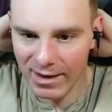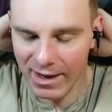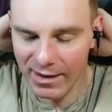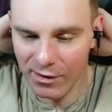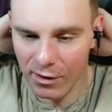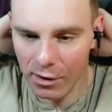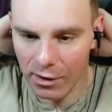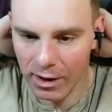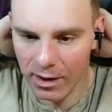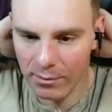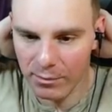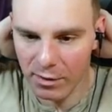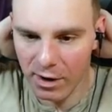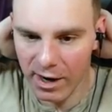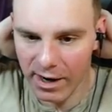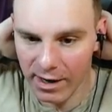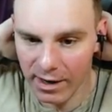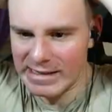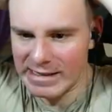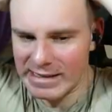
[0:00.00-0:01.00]
all gonna break.
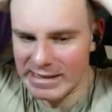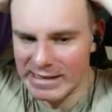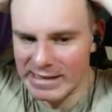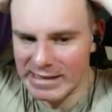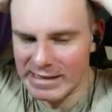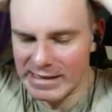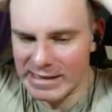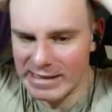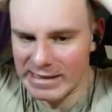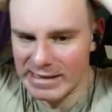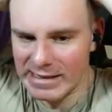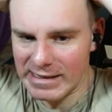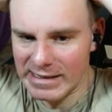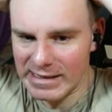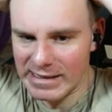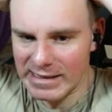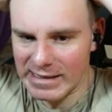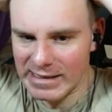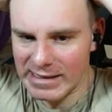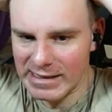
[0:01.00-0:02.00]

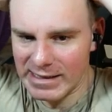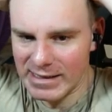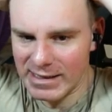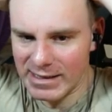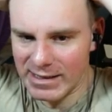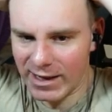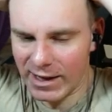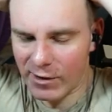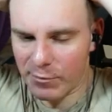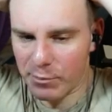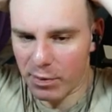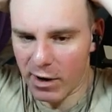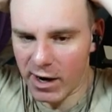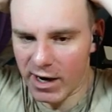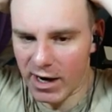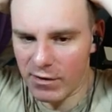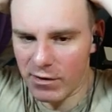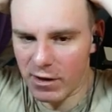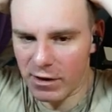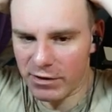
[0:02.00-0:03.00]
Uh, he's breaking
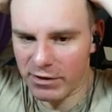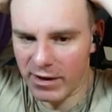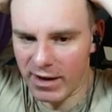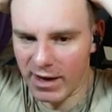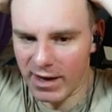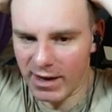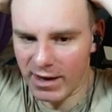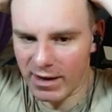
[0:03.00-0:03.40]
the thing.